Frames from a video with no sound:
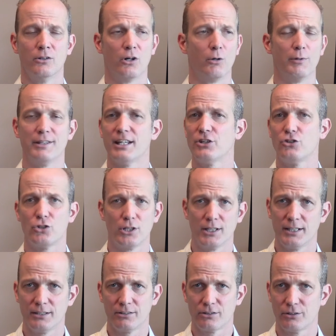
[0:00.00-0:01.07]
or when they
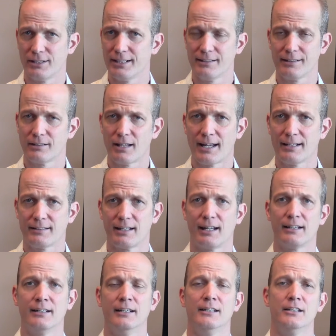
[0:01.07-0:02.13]
shouldn't or anything like
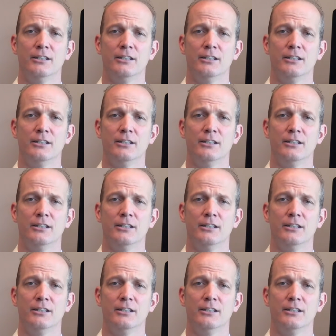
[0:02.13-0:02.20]
that